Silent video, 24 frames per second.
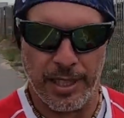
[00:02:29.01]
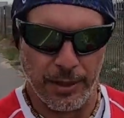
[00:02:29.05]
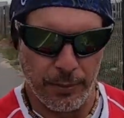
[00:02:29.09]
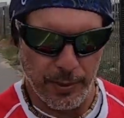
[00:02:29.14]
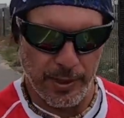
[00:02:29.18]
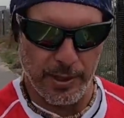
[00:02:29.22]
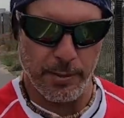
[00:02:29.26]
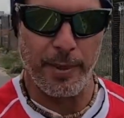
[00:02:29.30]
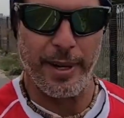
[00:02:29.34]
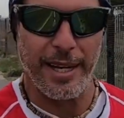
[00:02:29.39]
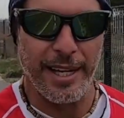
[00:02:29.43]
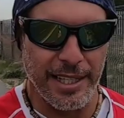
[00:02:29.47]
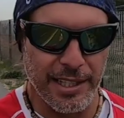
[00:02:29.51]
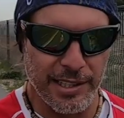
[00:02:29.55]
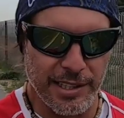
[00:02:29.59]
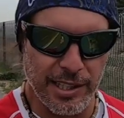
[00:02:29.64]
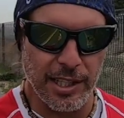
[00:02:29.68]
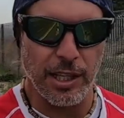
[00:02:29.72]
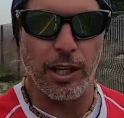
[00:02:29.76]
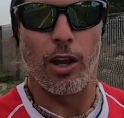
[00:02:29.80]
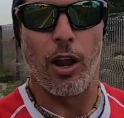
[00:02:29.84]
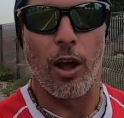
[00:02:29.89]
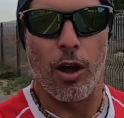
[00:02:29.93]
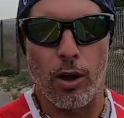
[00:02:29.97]
which
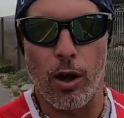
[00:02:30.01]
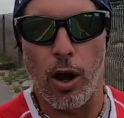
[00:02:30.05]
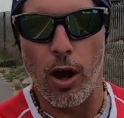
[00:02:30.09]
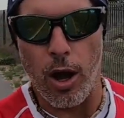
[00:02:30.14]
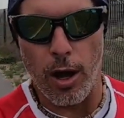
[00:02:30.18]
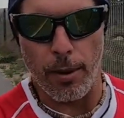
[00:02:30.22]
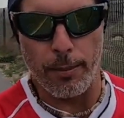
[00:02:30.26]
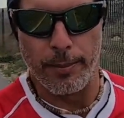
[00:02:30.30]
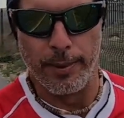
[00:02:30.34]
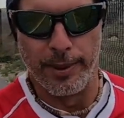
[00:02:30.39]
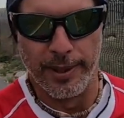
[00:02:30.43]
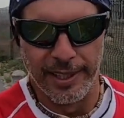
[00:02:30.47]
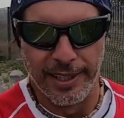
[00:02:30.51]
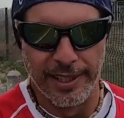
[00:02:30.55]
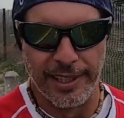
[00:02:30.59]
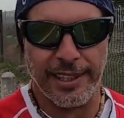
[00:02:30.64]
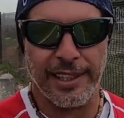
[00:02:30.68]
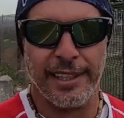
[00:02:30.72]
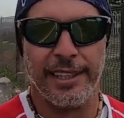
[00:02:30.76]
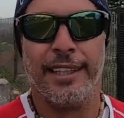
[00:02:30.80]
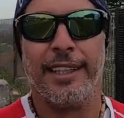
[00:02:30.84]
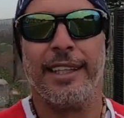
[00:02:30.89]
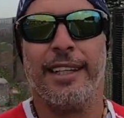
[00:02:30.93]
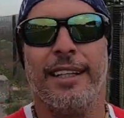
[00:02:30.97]
means long arm
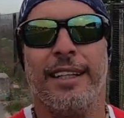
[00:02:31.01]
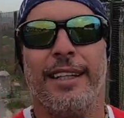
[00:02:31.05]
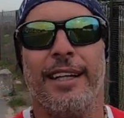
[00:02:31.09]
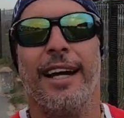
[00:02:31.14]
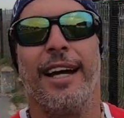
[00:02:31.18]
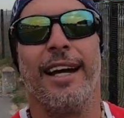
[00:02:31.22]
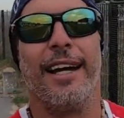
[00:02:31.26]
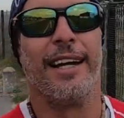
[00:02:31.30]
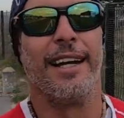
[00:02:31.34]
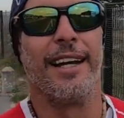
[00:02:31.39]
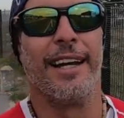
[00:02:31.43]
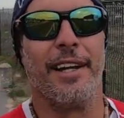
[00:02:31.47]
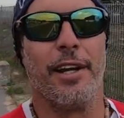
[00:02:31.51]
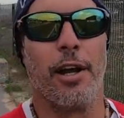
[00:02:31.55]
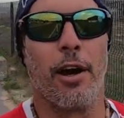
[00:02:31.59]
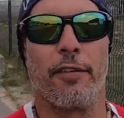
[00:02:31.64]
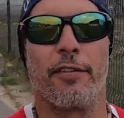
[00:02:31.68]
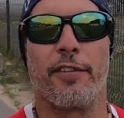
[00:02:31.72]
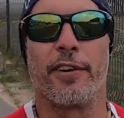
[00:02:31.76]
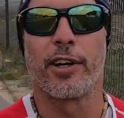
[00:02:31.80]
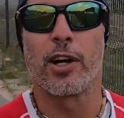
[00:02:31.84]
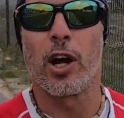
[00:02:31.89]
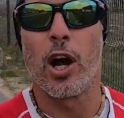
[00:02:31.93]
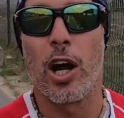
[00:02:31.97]
in
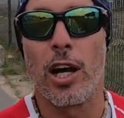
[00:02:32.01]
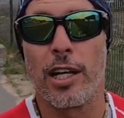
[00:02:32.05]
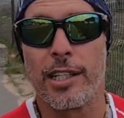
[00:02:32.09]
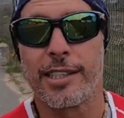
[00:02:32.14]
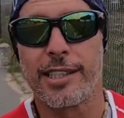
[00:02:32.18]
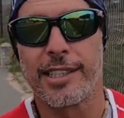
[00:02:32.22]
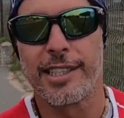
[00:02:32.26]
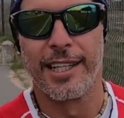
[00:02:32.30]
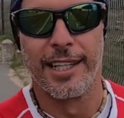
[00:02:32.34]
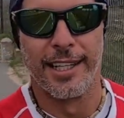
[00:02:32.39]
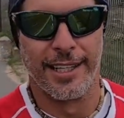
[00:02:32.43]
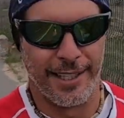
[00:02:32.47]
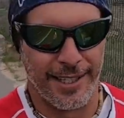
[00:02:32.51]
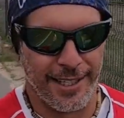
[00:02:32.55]
Afrikaans.